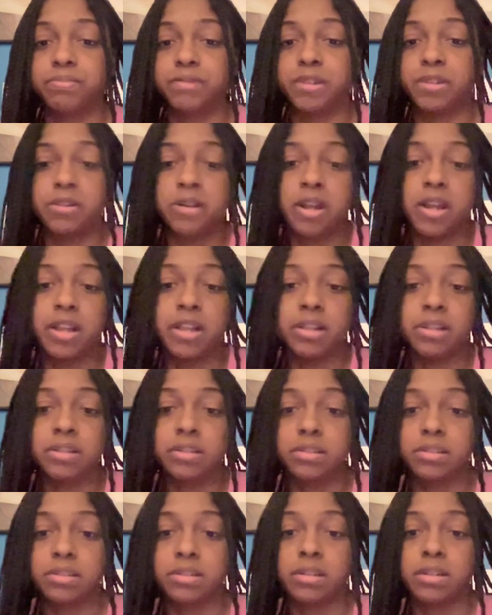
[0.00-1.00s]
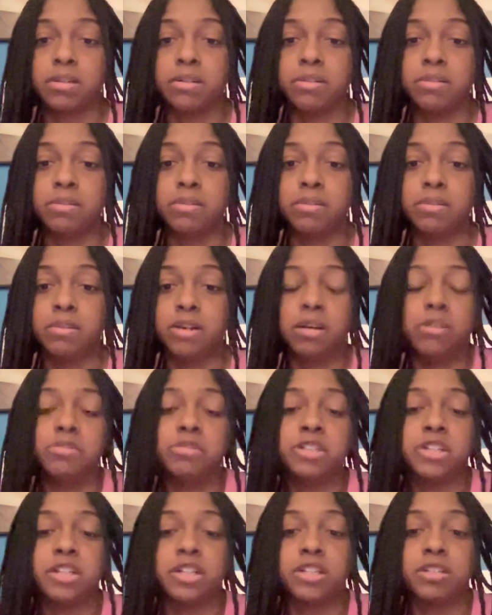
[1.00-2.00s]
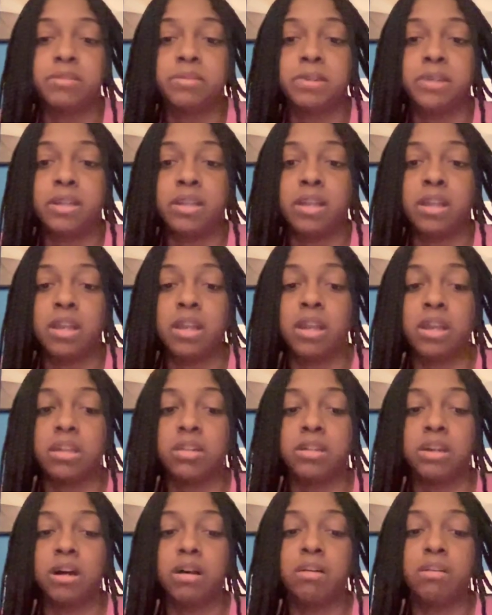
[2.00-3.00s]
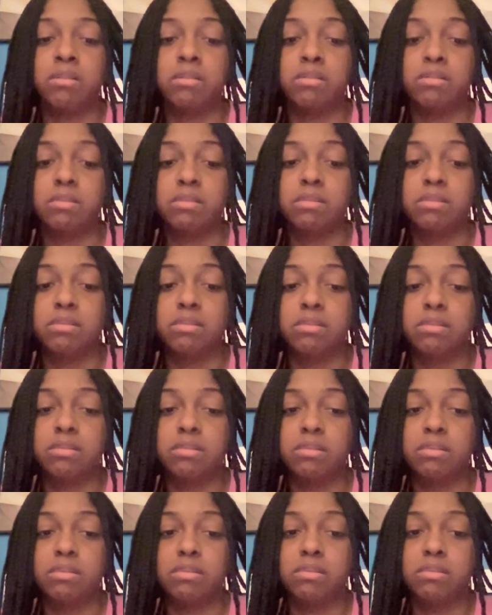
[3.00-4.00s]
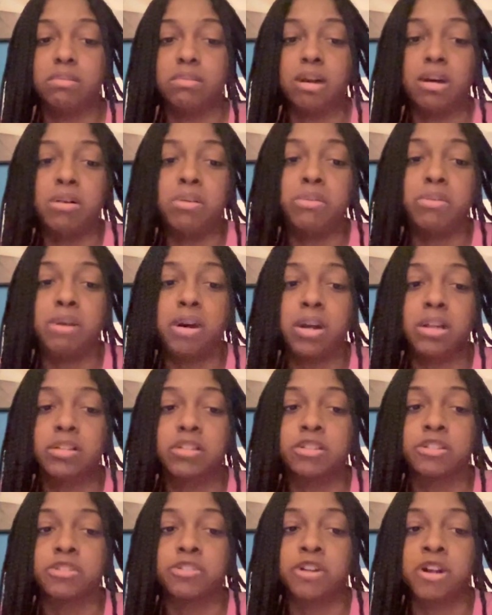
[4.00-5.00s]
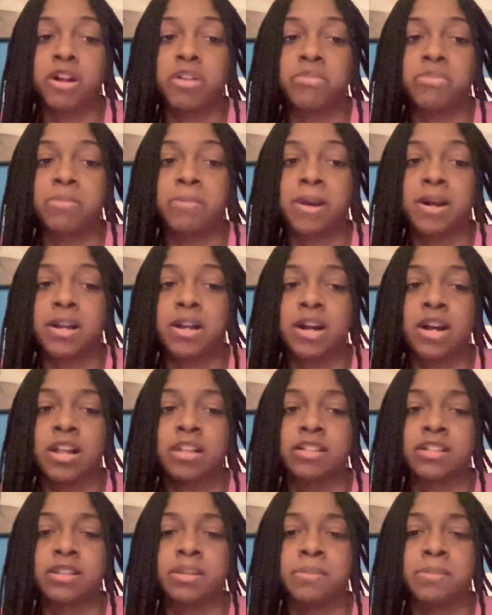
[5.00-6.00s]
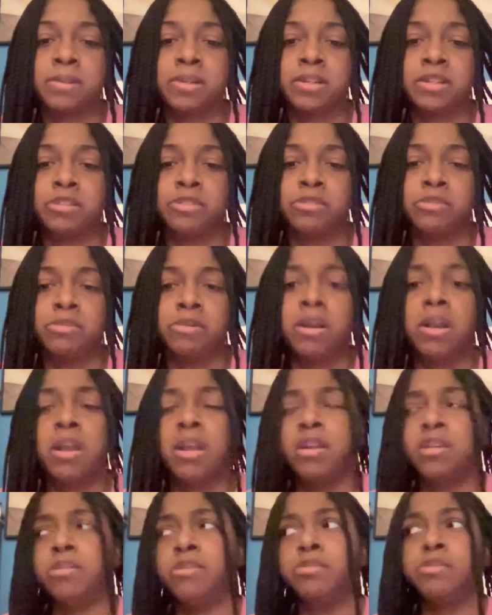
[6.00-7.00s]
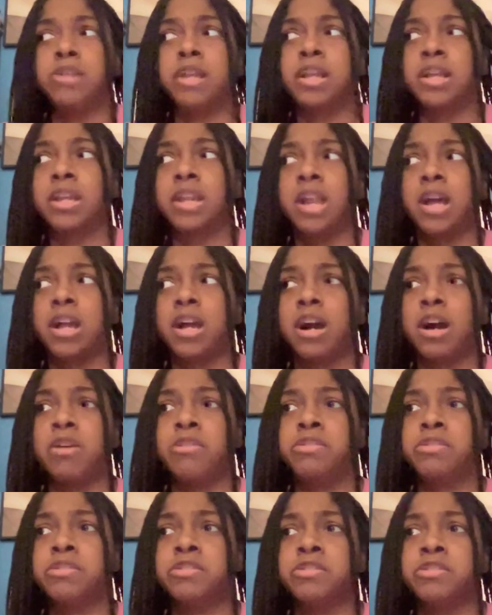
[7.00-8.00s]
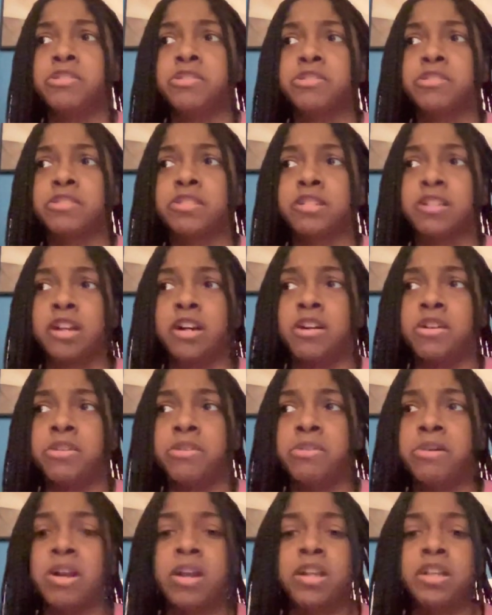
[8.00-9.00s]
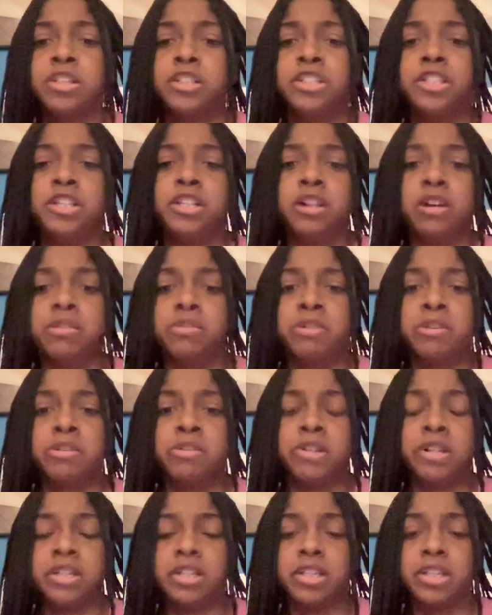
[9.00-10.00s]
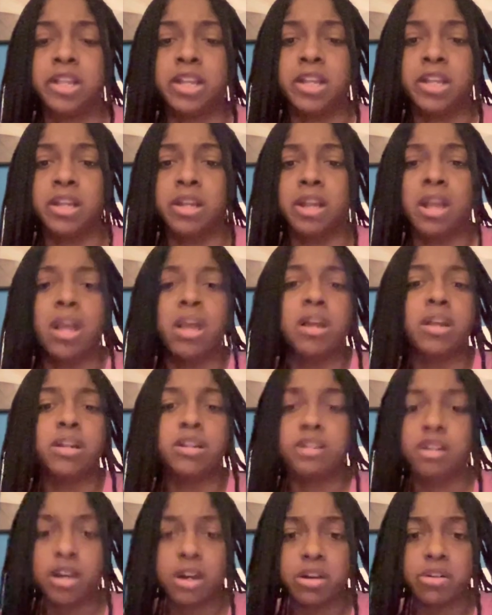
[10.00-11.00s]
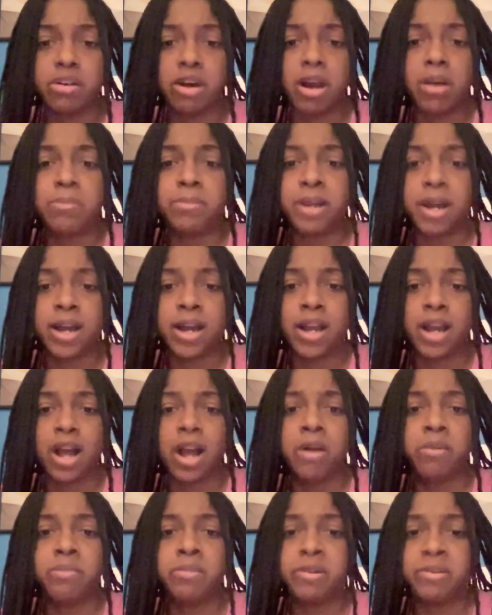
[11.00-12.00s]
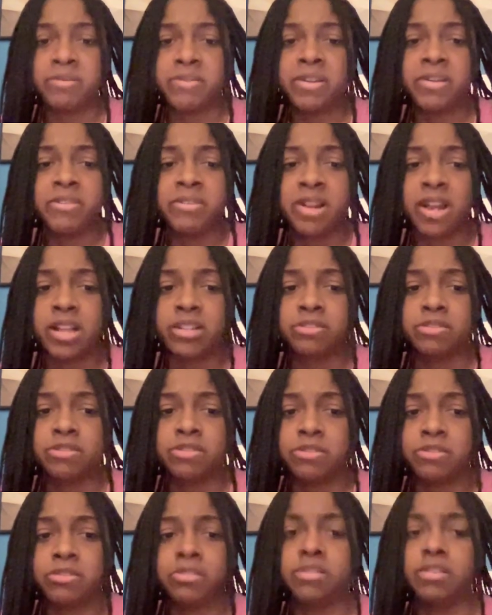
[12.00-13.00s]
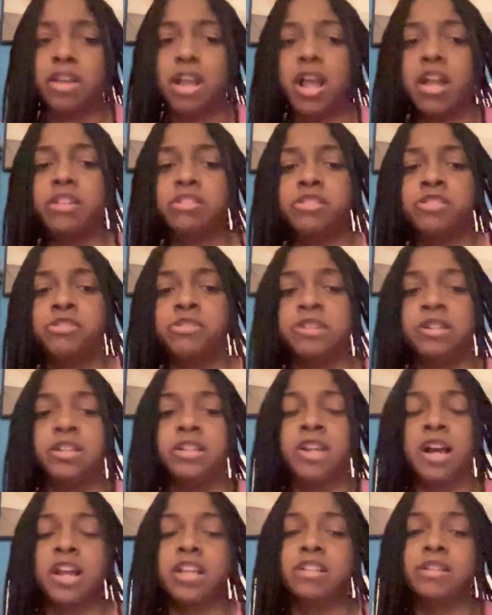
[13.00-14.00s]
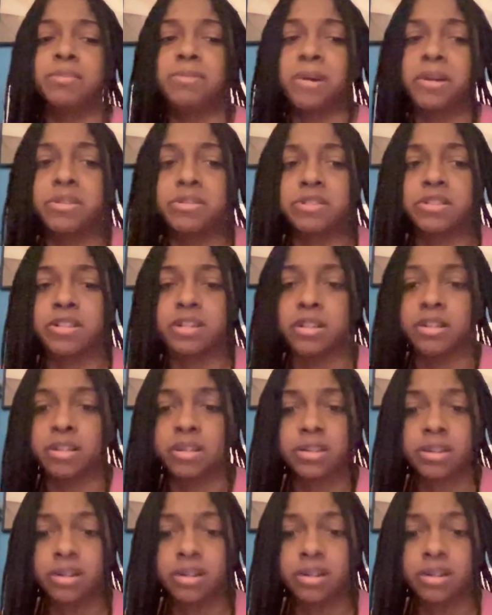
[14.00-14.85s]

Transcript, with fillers: Okay. So don't judge me and don't don't unsubscribe from my content because you you thinking like oh this girl slow she don't know anything no i'm not i'm a very actually actually nice person